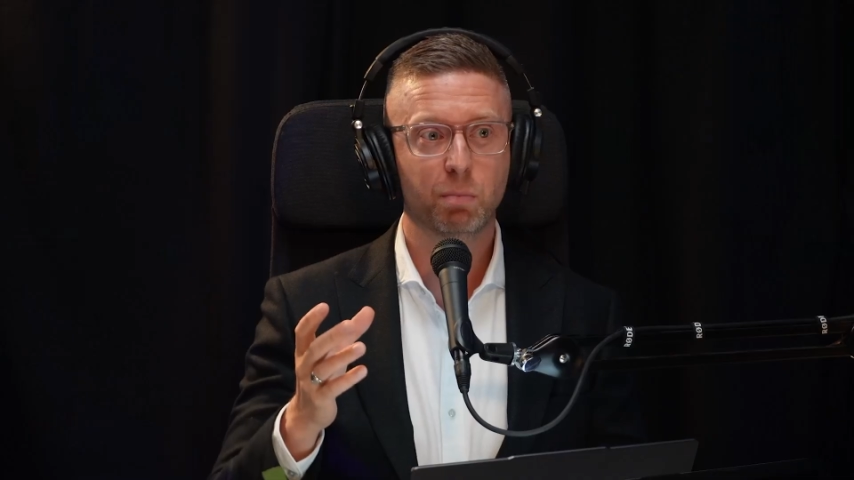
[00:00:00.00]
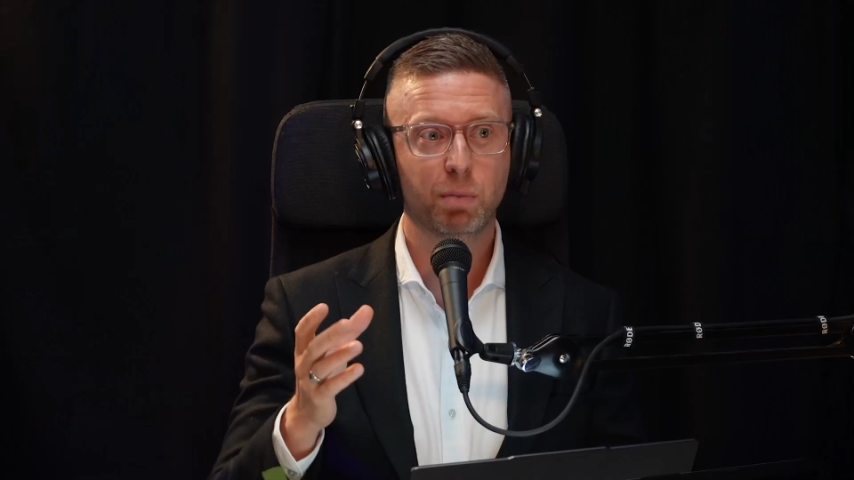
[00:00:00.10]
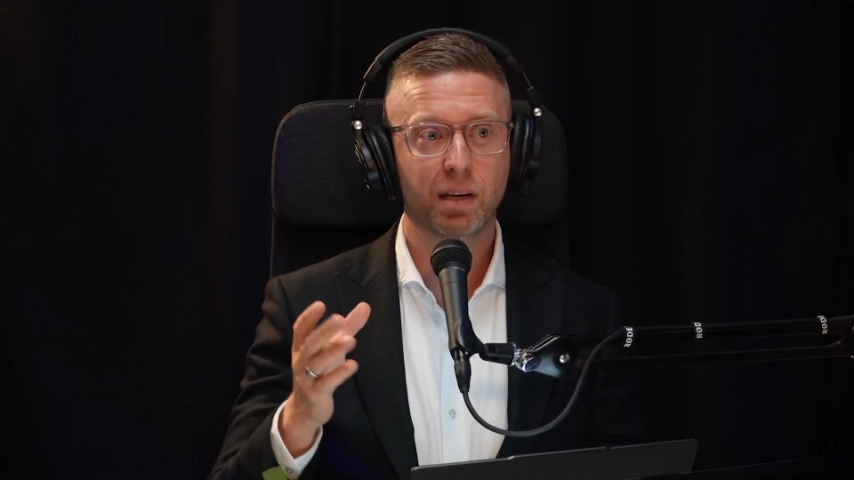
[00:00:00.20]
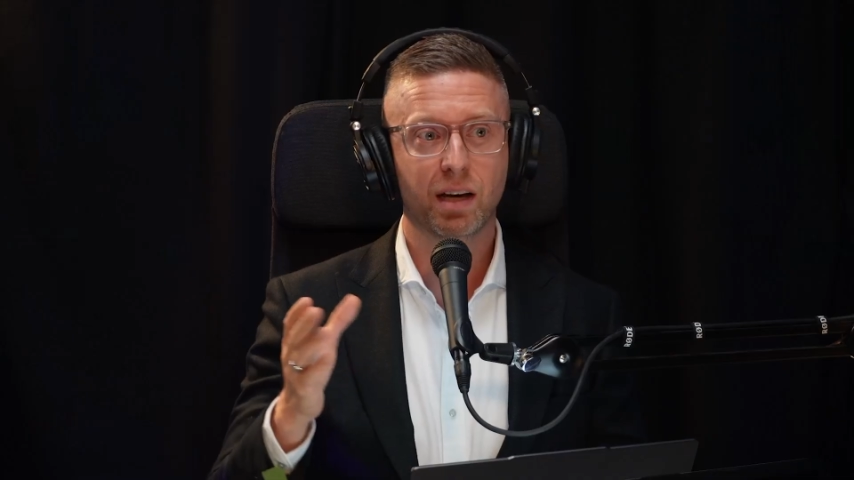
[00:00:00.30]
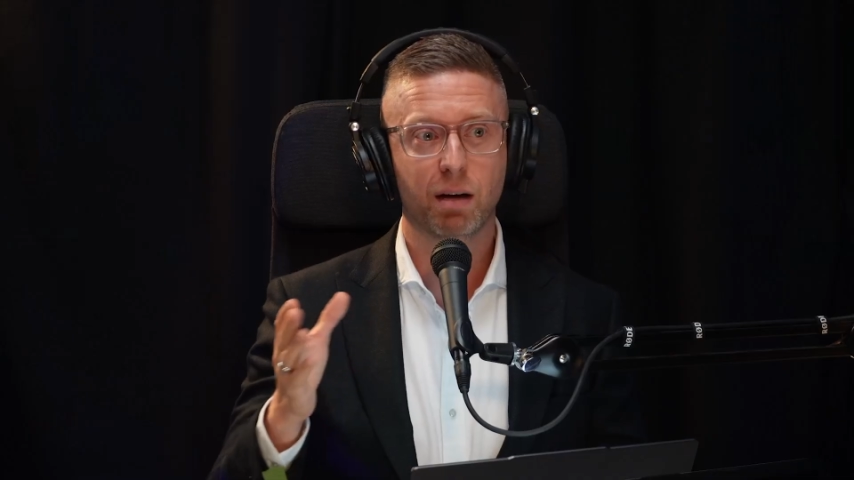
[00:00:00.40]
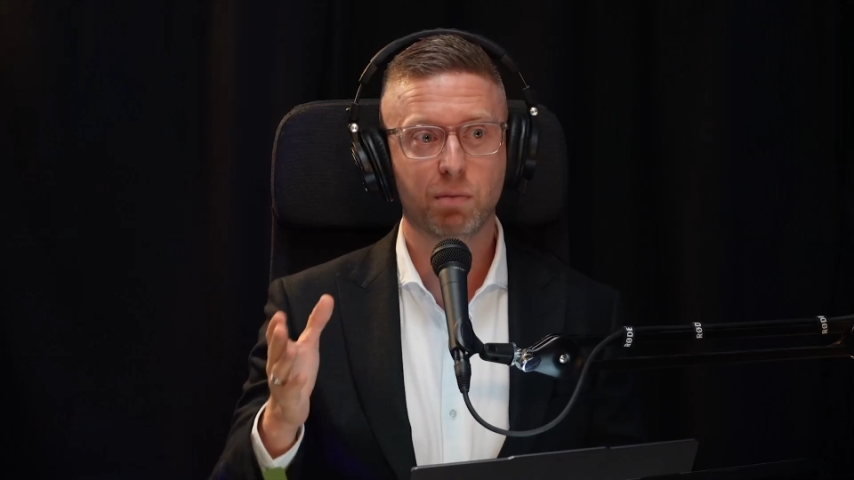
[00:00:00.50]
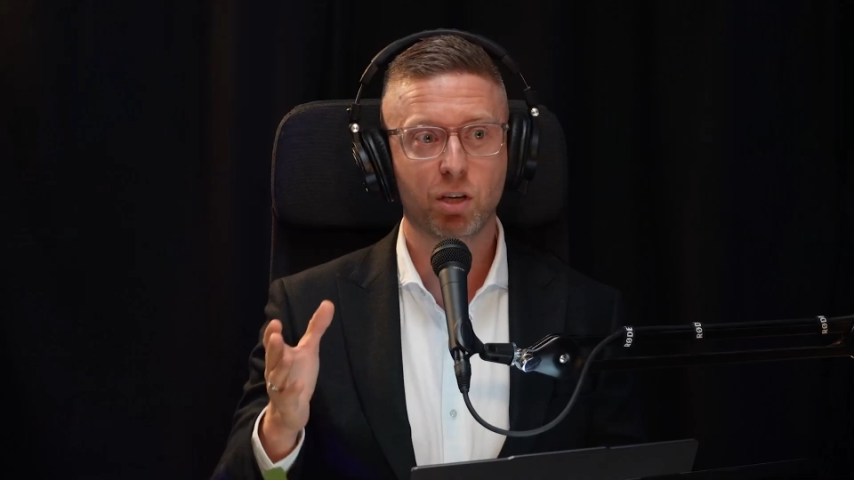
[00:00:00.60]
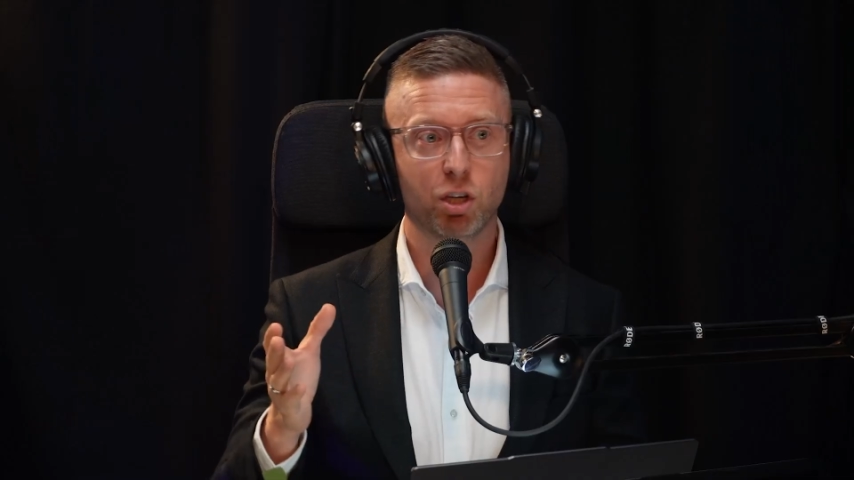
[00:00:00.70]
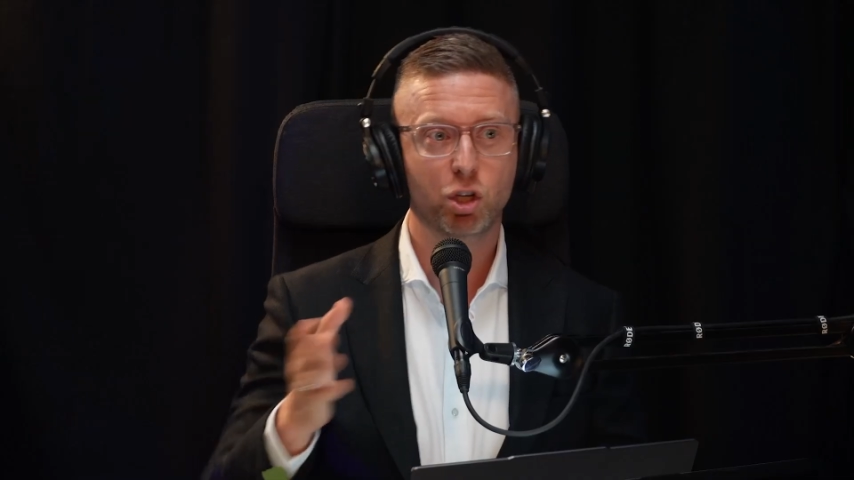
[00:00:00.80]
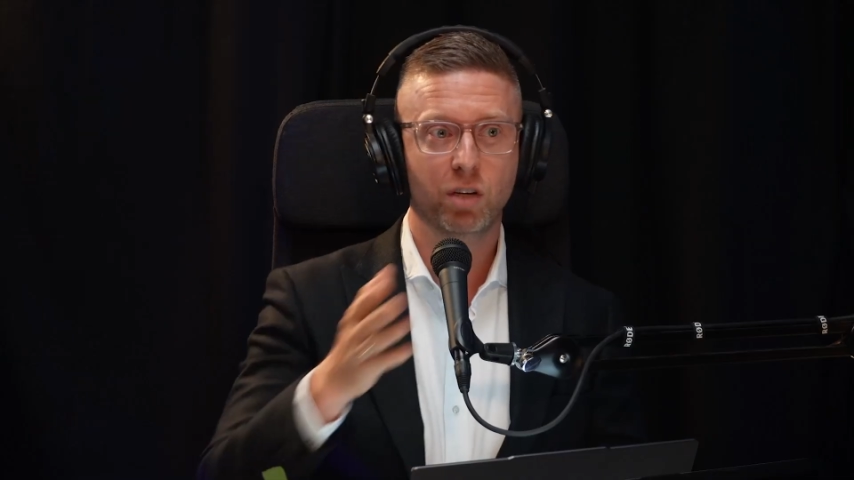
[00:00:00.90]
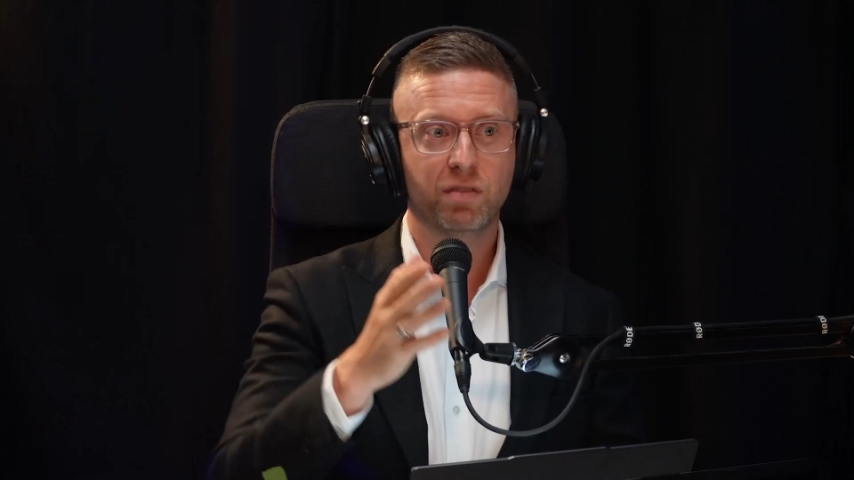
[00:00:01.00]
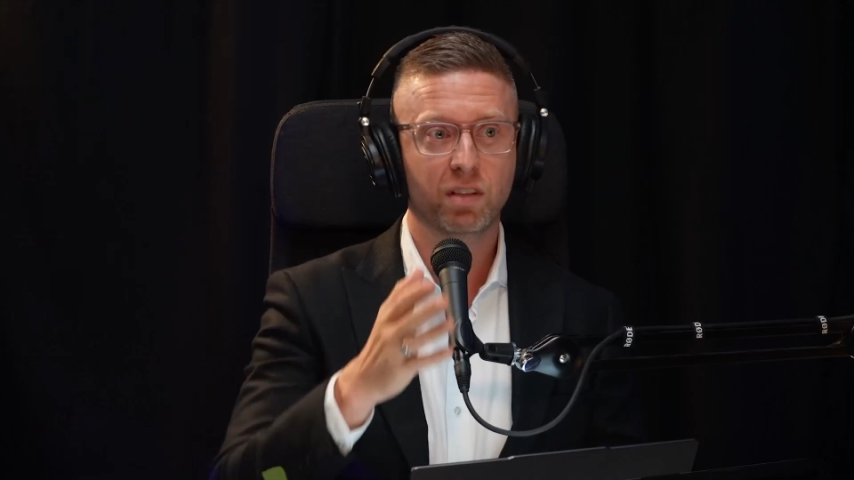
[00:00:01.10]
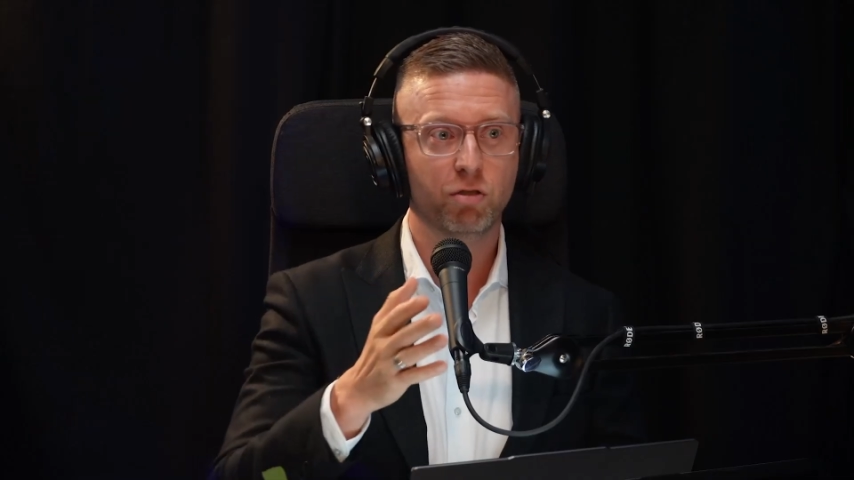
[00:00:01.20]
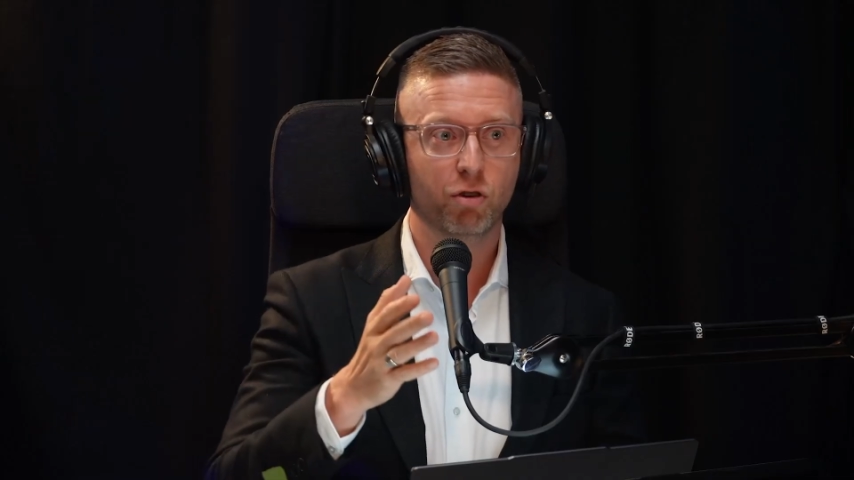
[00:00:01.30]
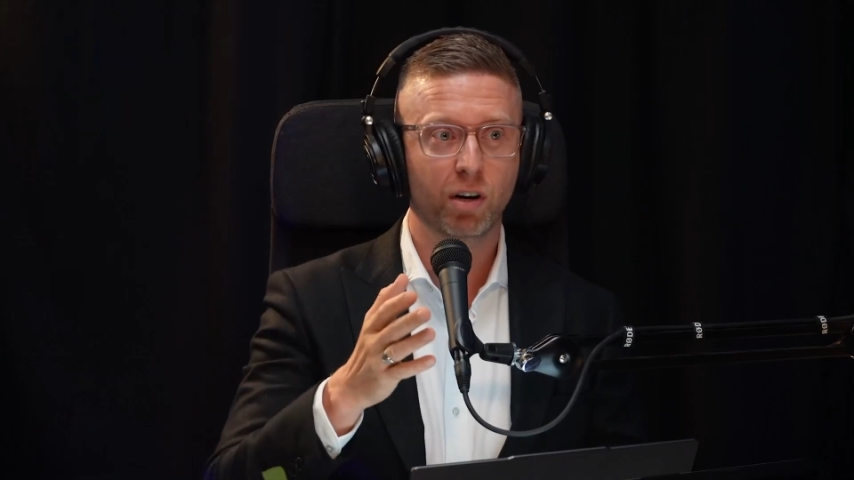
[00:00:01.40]
pick up, you can shift
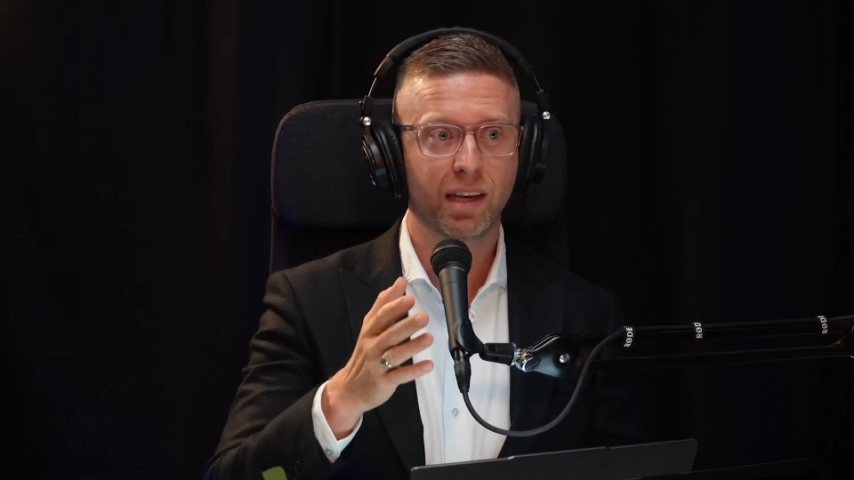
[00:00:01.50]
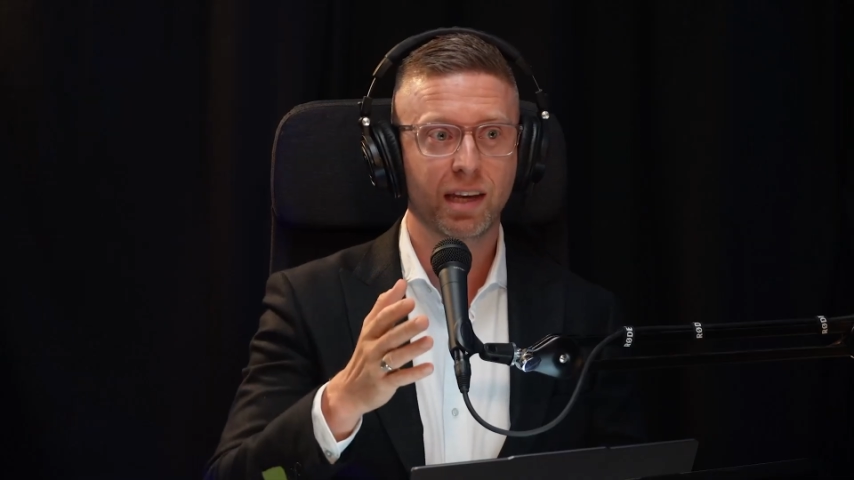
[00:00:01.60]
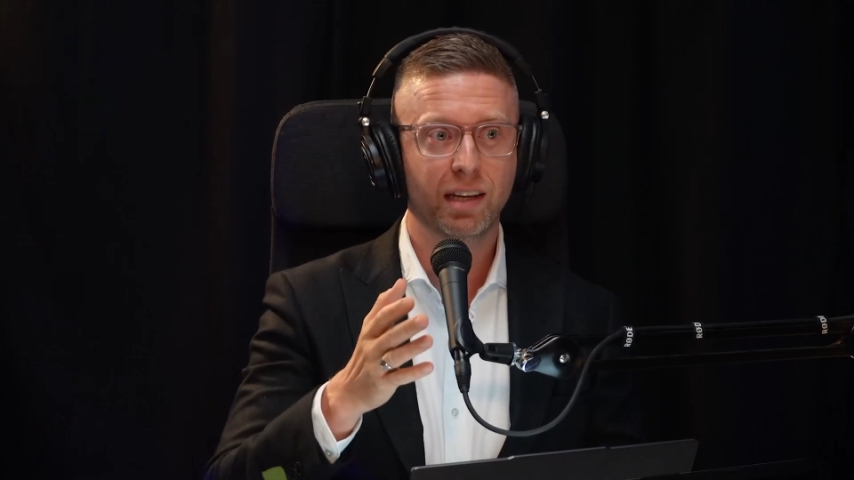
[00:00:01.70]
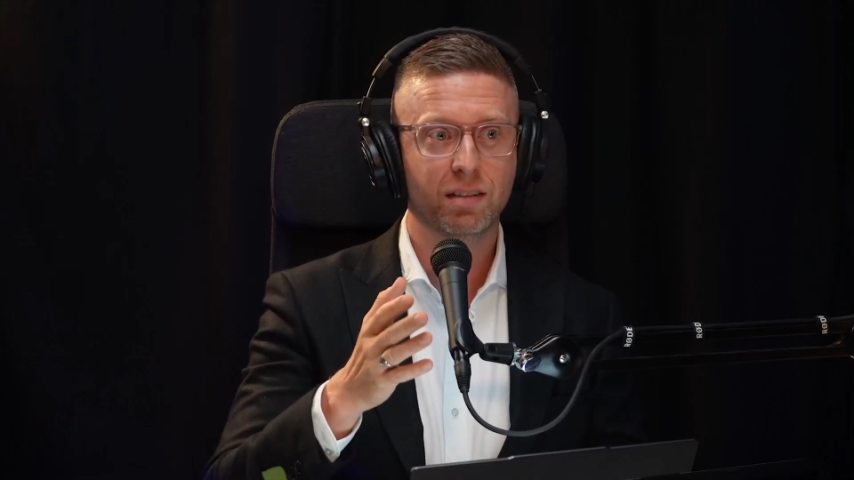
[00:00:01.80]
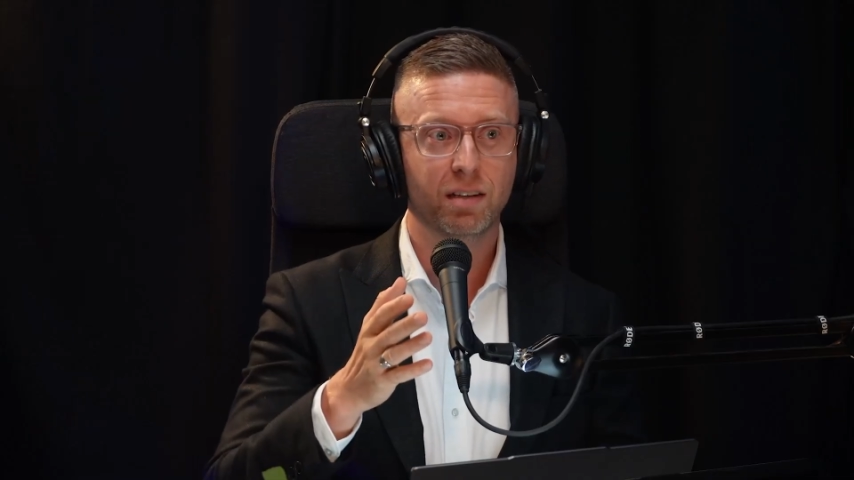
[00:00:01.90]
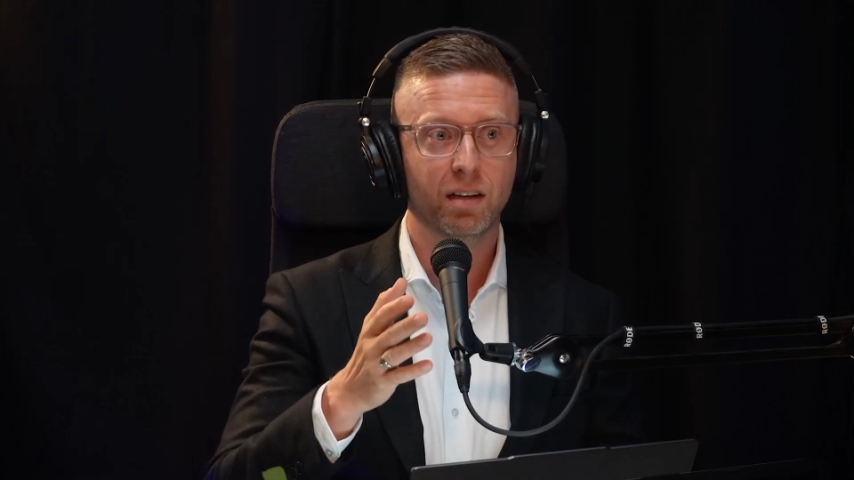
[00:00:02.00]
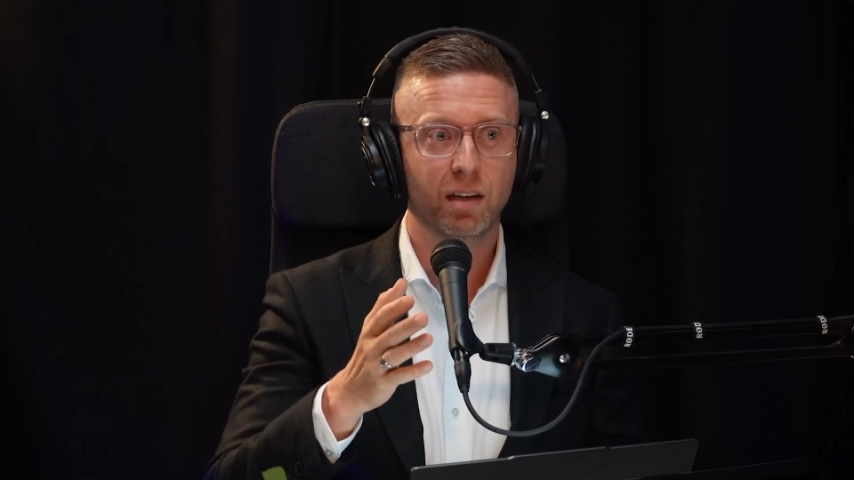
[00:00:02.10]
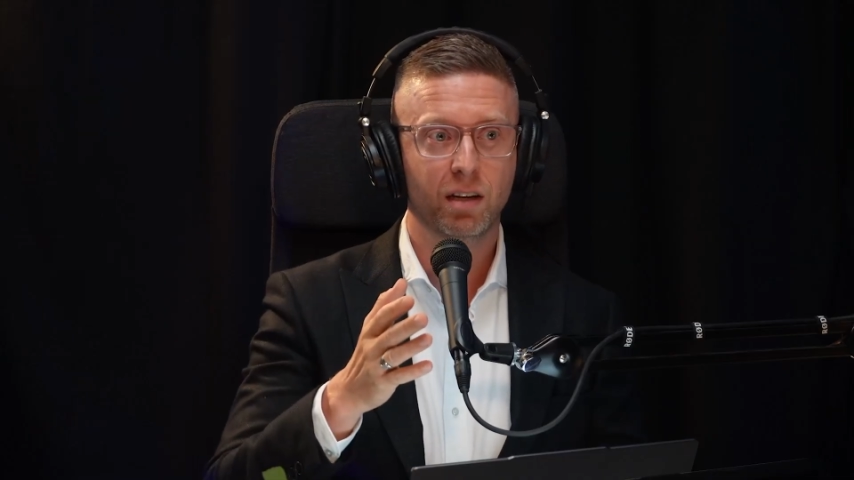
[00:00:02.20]
and try and get into